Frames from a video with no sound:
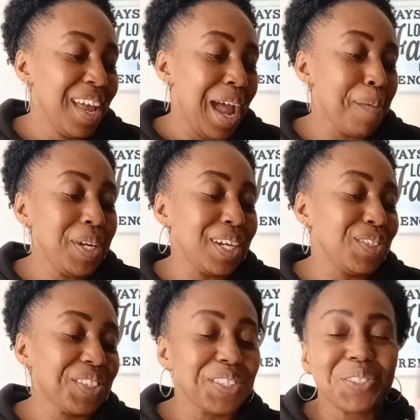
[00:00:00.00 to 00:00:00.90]
I mean, I
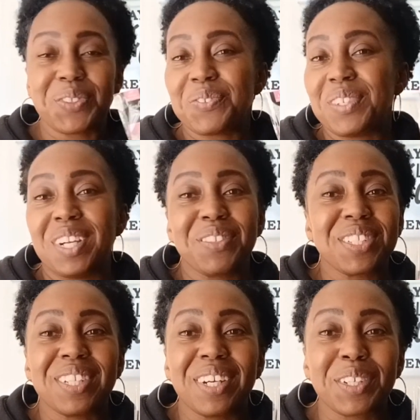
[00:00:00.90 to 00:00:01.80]
used to do it when I was
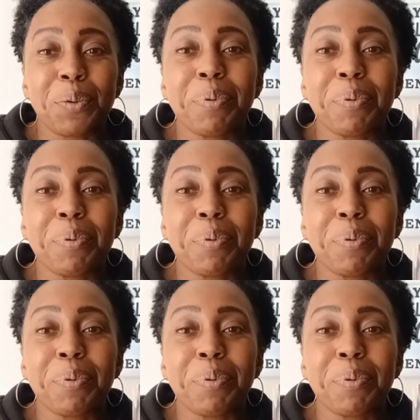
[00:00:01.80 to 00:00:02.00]
younger,